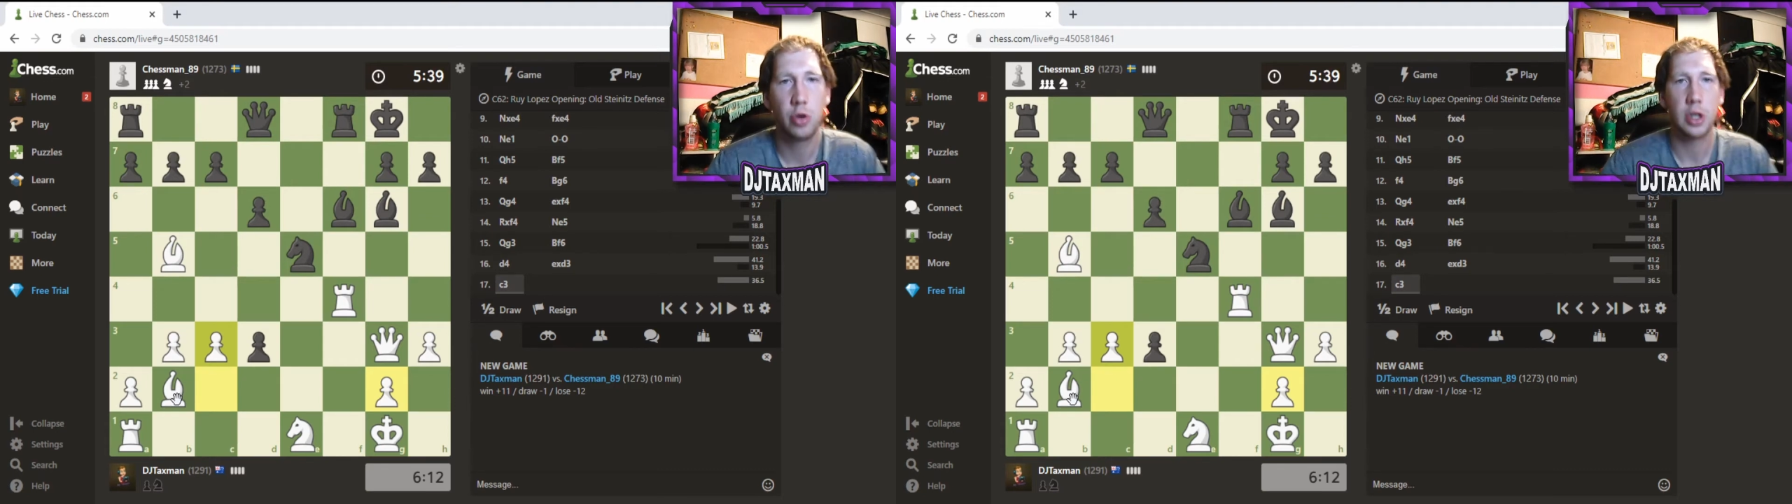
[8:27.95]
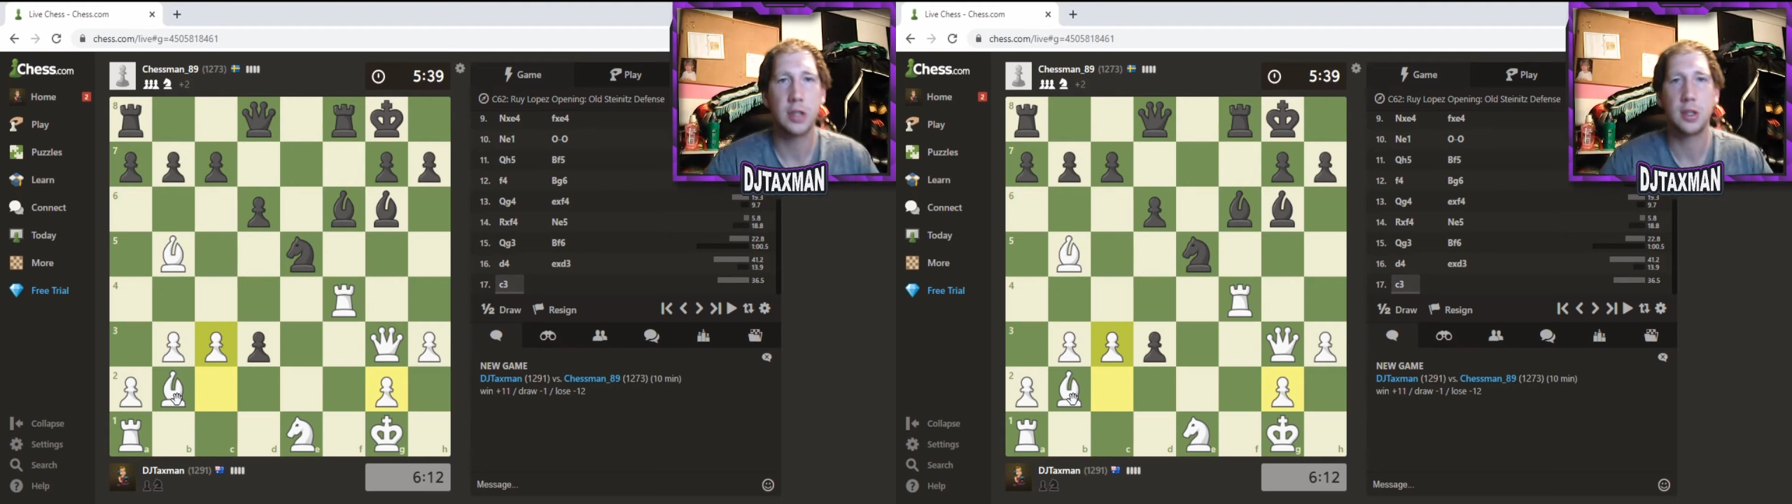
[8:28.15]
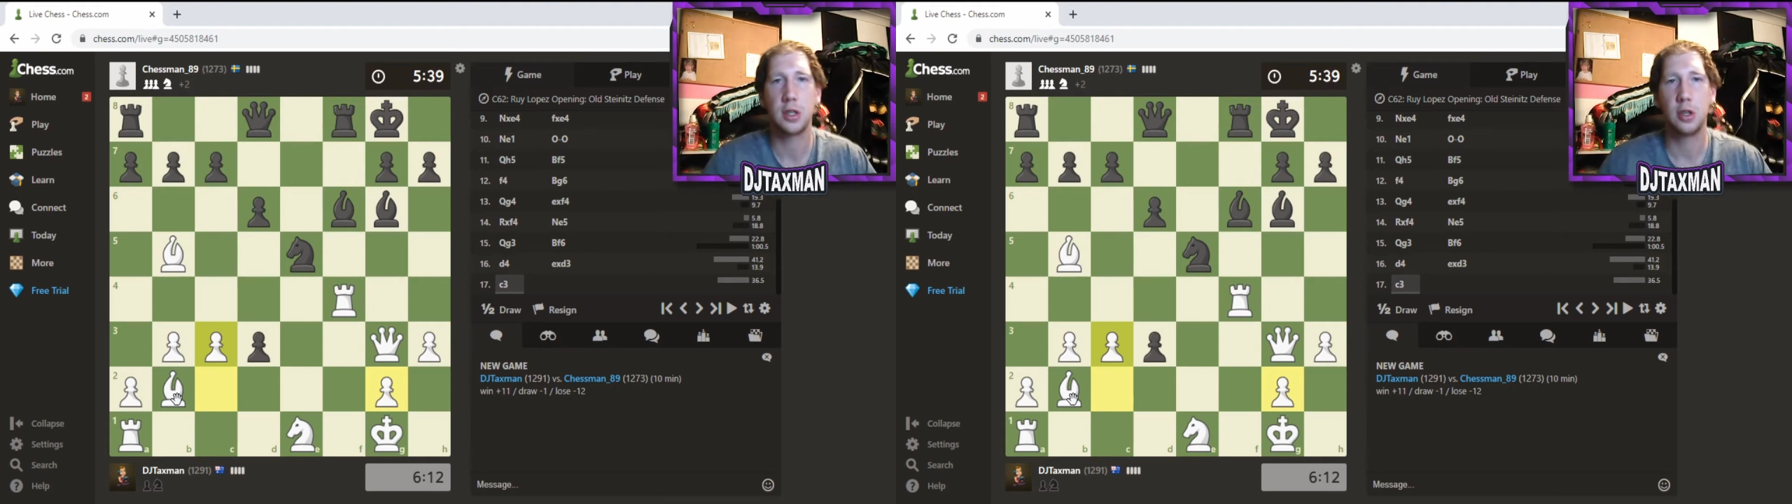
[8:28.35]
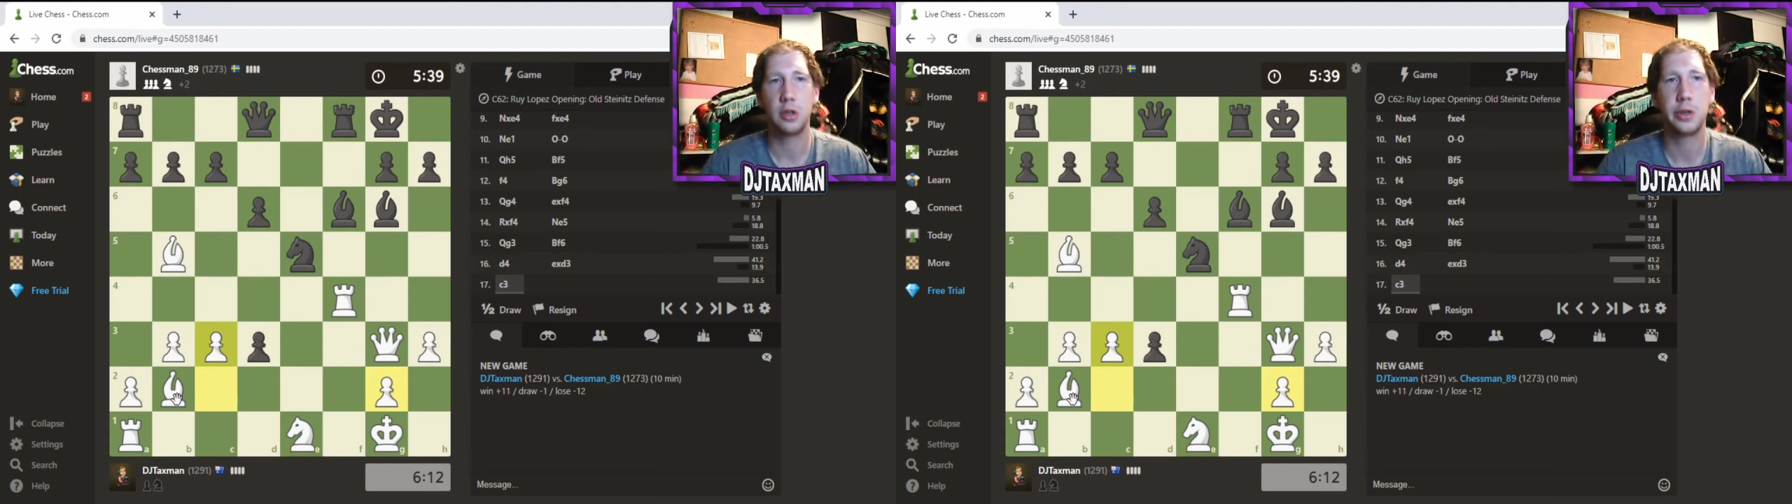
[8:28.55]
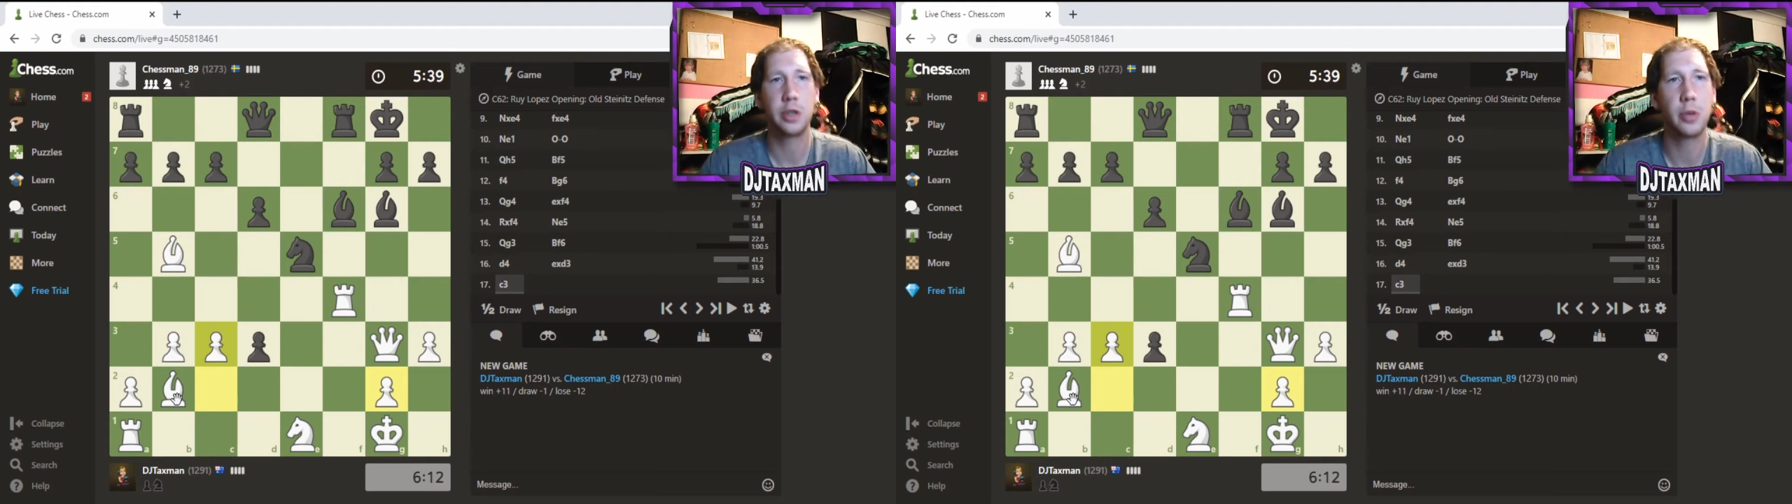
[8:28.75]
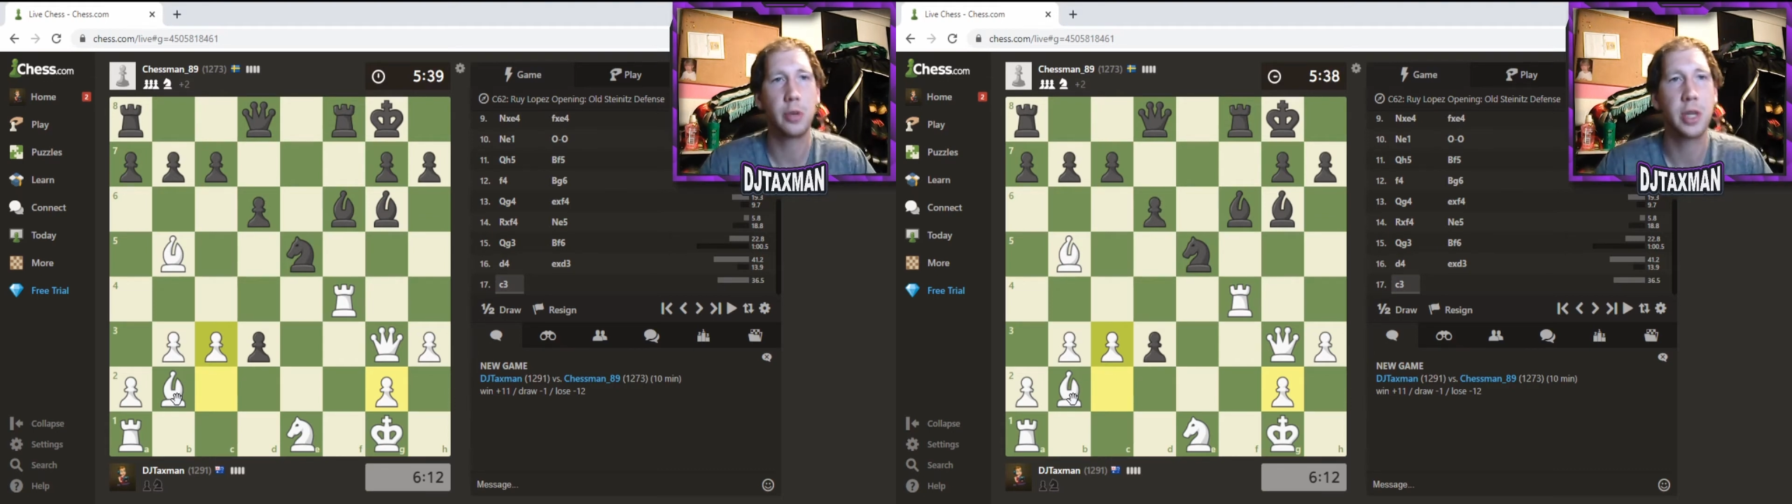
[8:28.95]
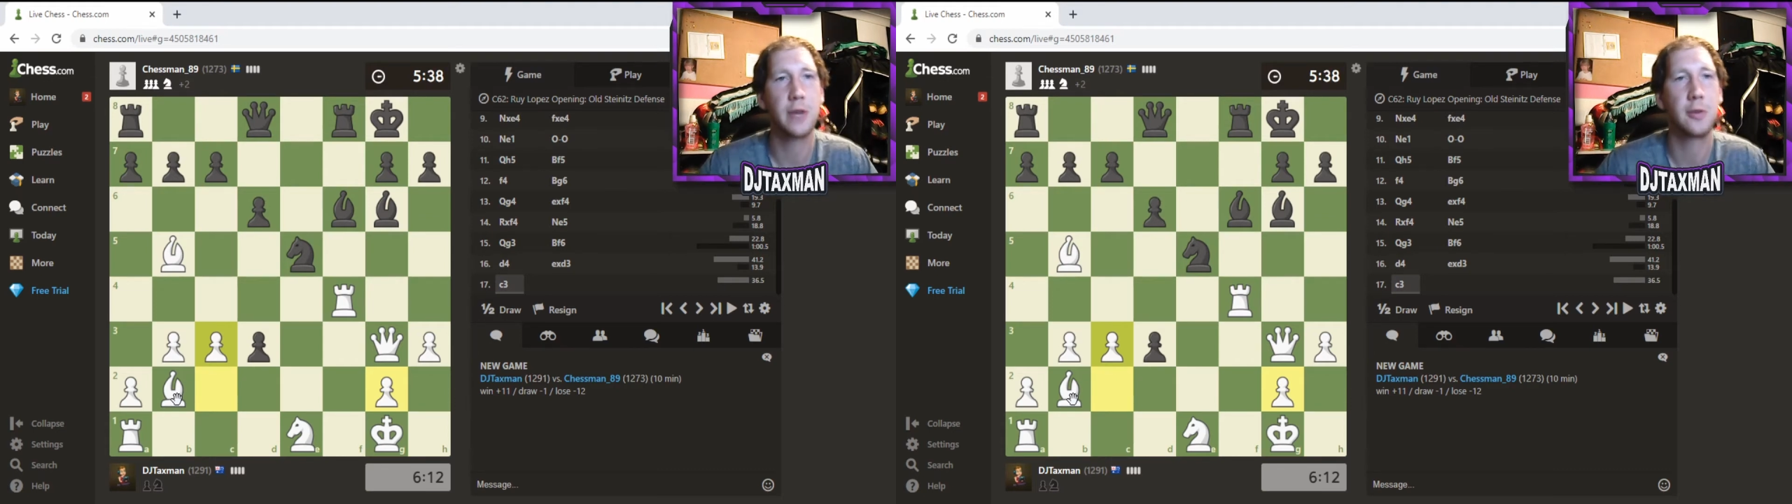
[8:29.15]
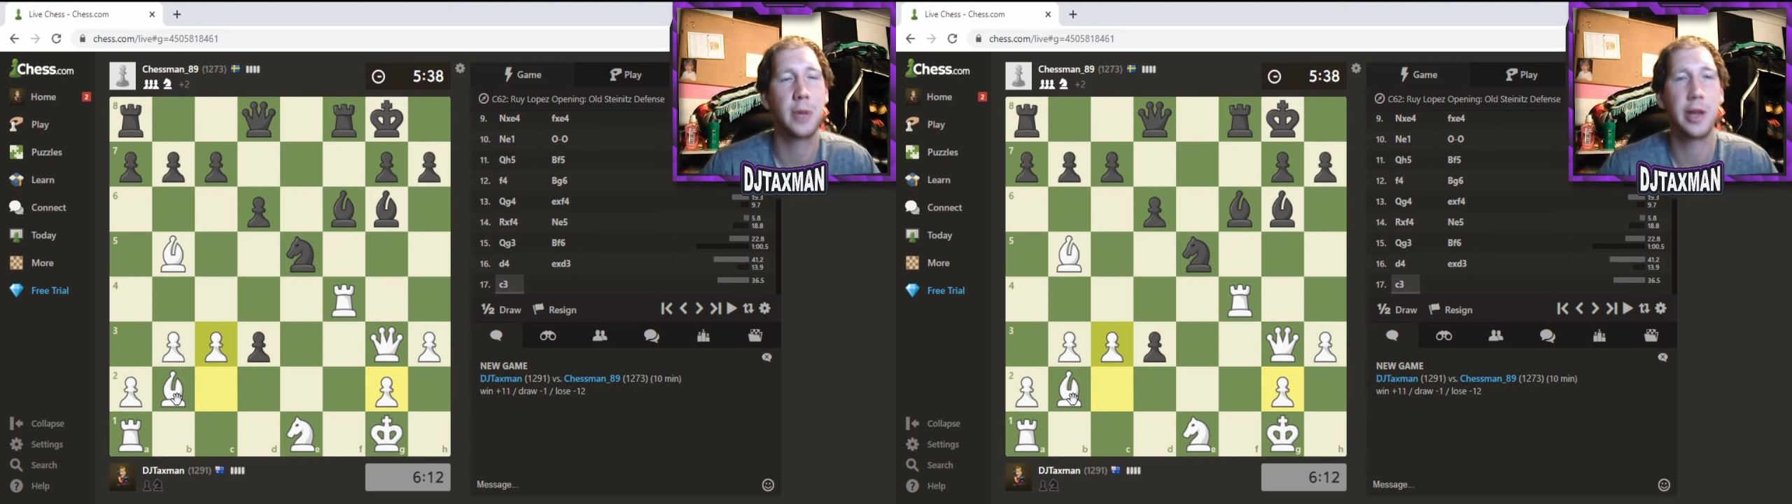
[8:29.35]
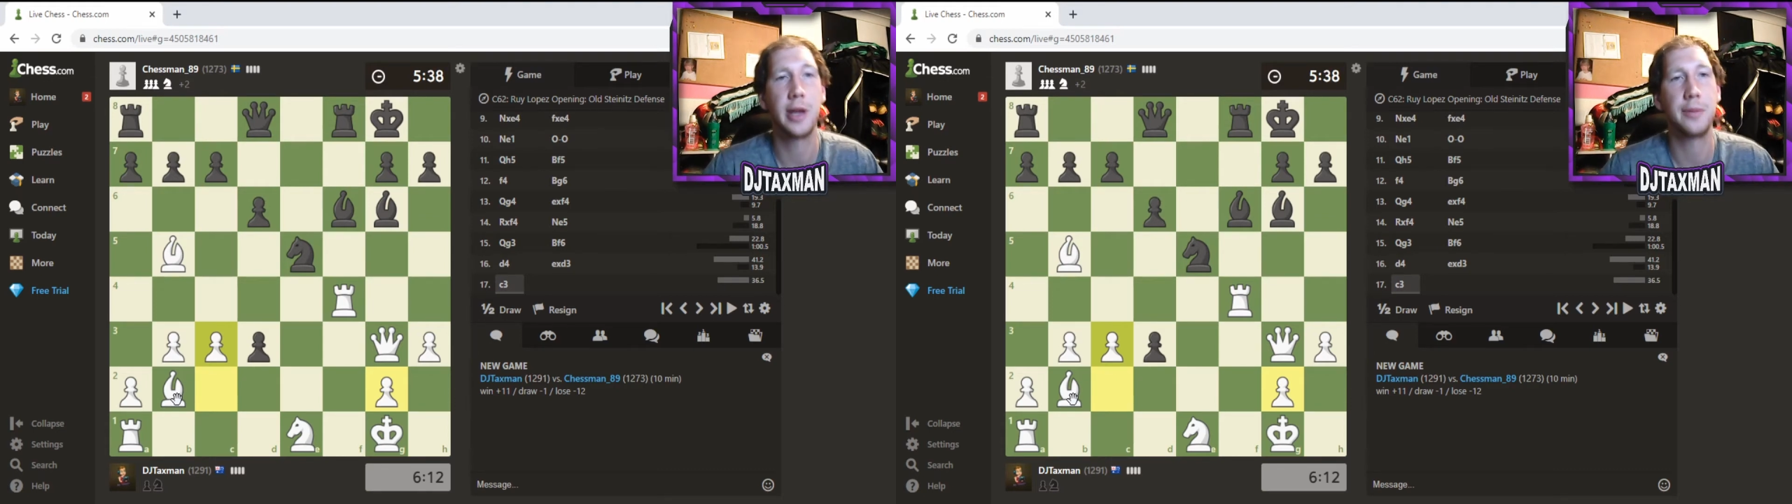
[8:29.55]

so got to be careful about that.